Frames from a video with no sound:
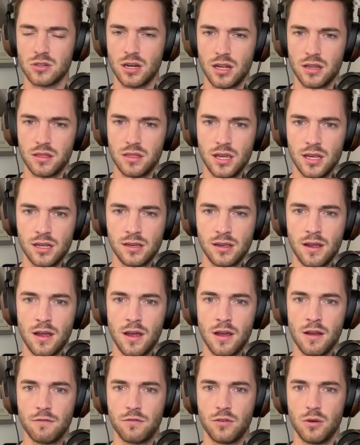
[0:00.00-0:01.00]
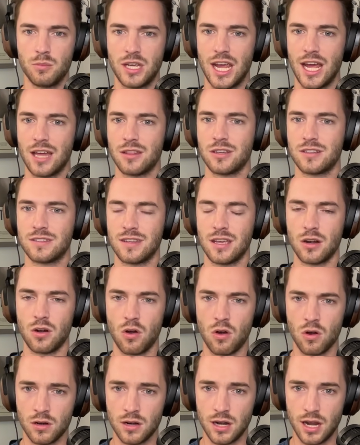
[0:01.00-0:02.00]
I think, from Catholics that
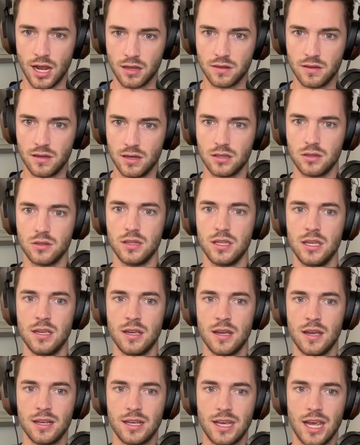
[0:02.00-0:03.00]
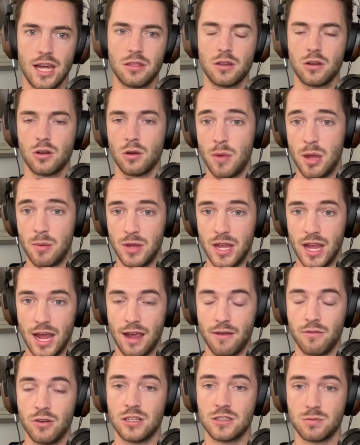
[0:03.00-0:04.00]
aren't ethnically Catholic or maybe
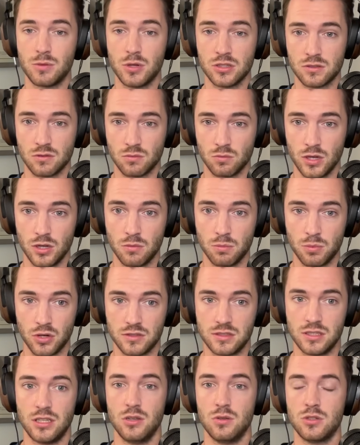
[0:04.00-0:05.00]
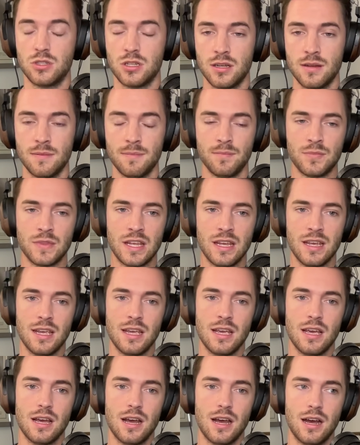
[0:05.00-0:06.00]
haven't experienced real persecution.
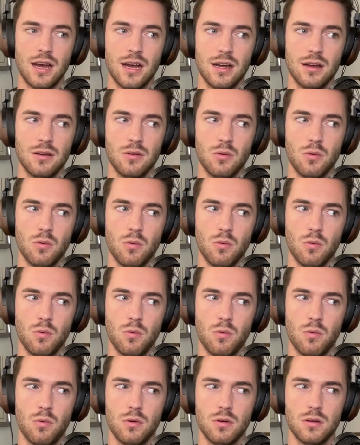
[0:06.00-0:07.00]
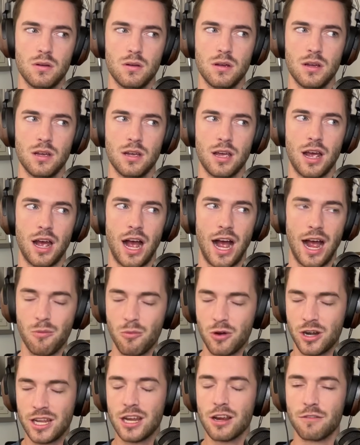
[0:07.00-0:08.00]
I
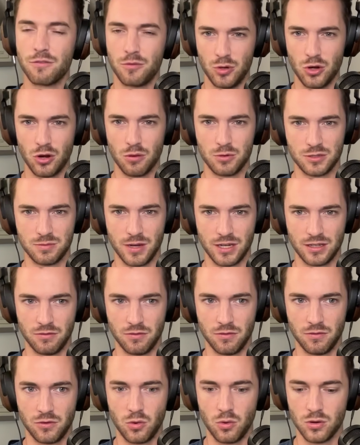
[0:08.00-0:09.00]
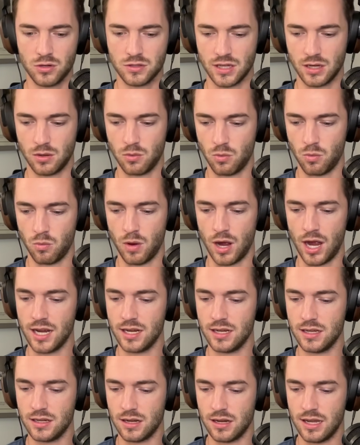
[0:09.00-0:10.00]
want to hear from your perspective, of course, like
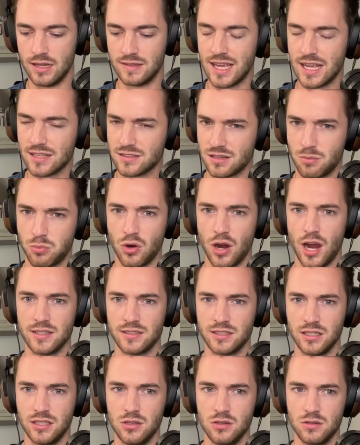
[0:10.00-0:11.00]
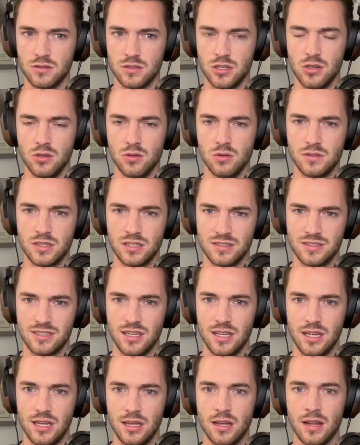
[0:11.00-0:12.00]
why is that surprising to you to
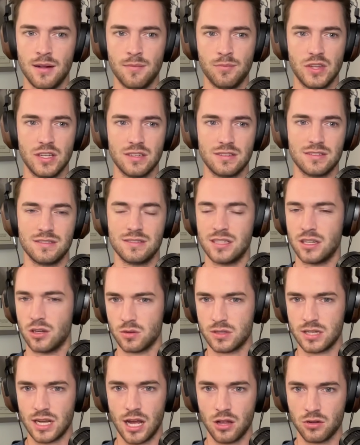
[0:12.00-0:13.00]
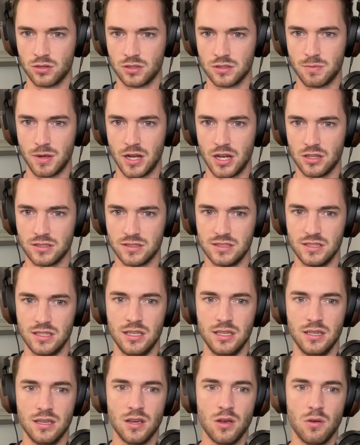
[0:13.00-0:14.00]
see this zero tolerance
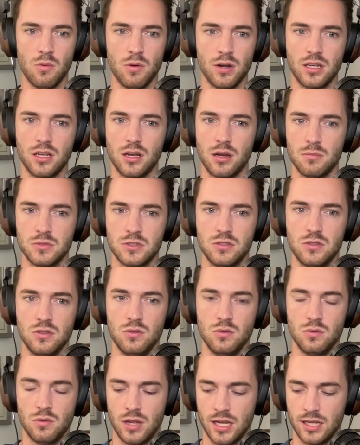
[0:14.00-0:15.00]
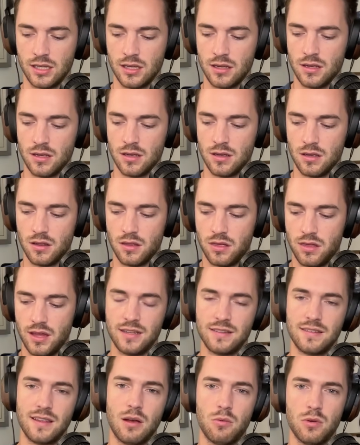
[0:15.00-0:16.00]
policy when it comes to like
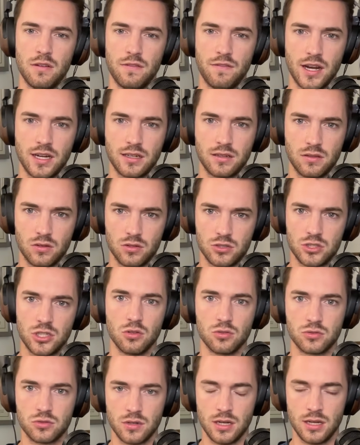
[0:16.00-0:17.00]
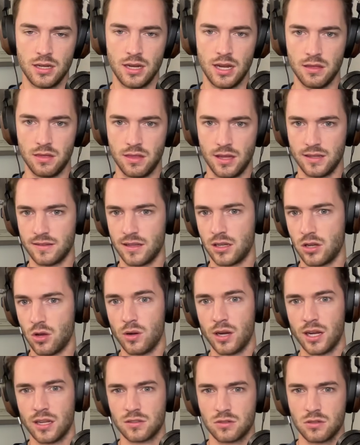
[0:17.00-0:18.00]
things that would affect their children and things that
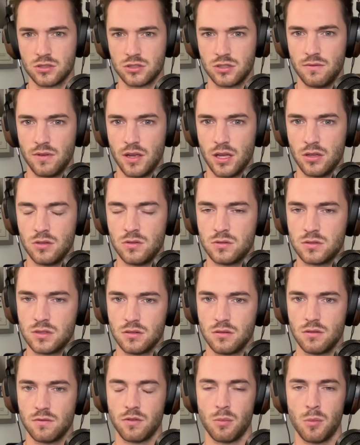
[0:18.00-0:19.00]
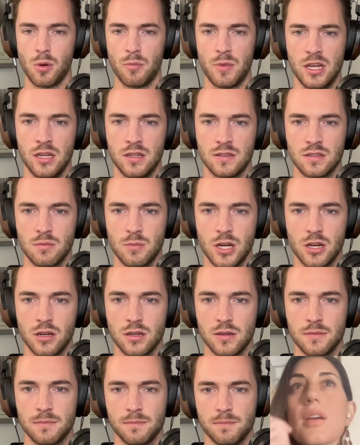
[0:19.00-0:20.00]
go against Christian values from Armenians in
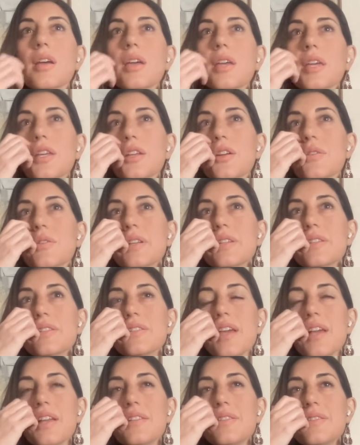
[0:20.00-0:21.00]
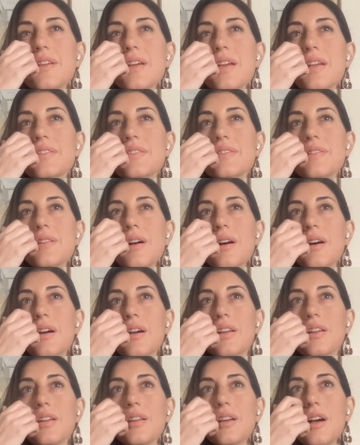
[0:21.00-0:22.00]
America? It's
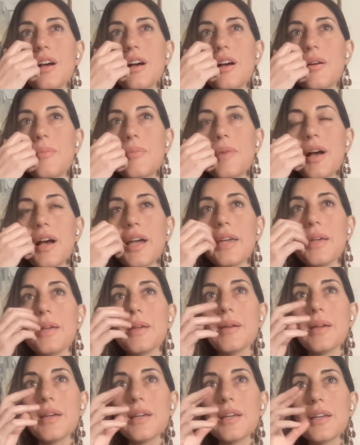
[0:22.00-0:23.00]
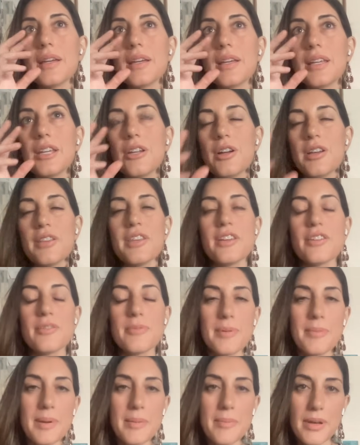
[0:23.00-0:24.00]
not. I think
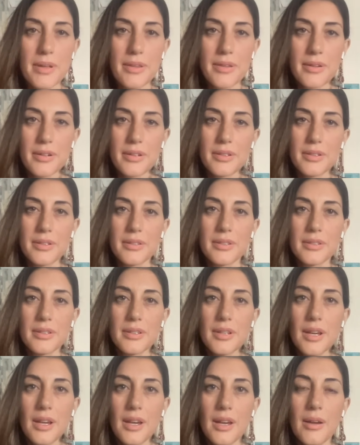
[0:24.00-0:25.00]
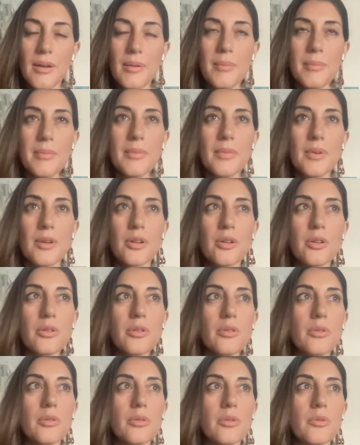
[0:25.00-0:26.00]
about my mother,
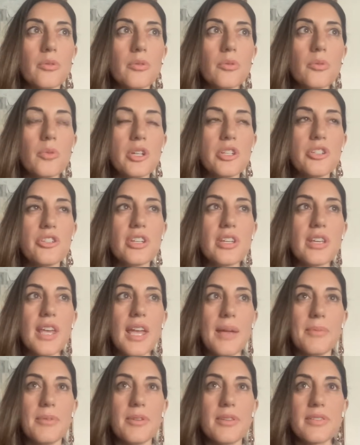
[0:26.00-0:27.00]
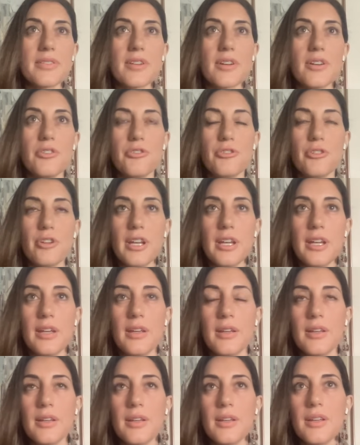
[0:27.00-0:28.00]
who, when she came to this country,
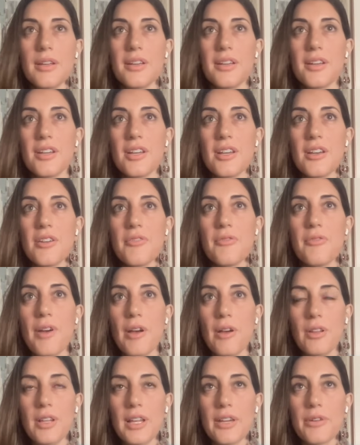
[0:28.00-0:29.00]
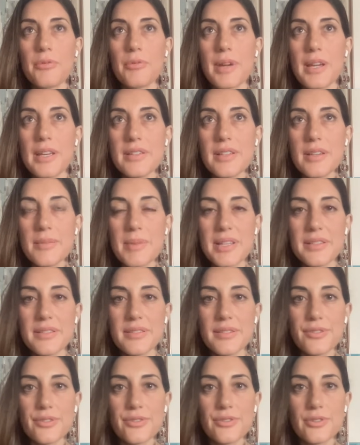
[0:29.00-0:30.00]
felt like raising my
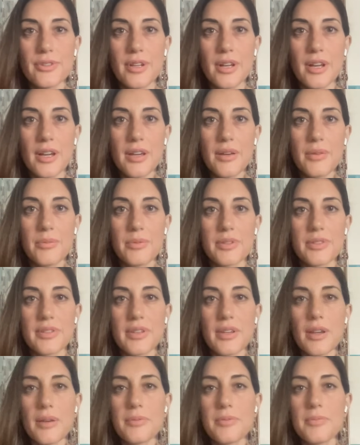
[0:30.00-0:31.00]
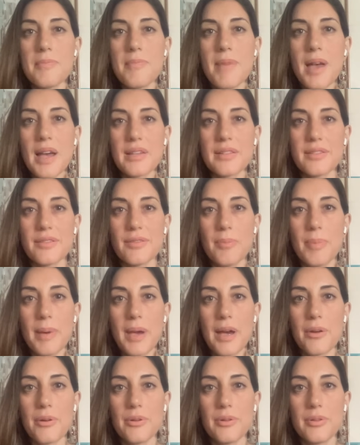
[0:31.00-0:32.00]
sister and I was a massive
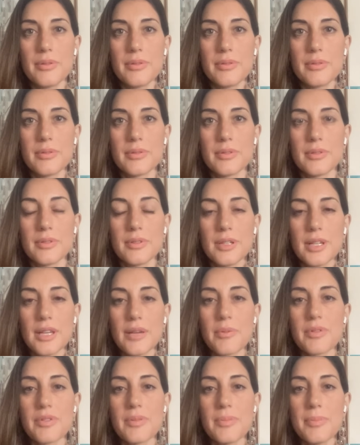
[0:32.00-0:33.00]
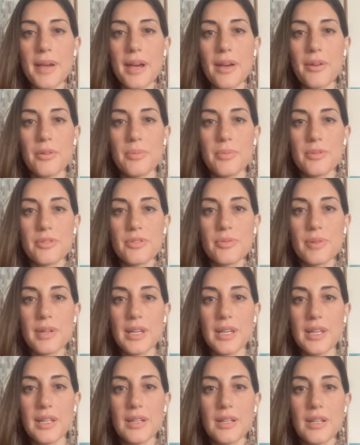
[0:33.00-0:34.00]
battle. It was a battle
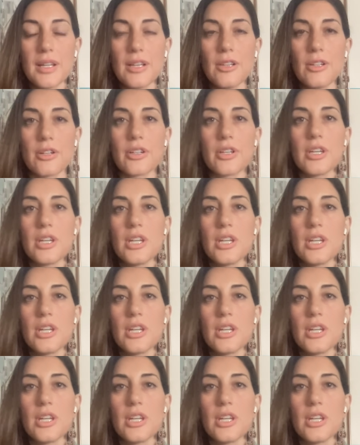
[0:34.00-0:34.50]
between, look,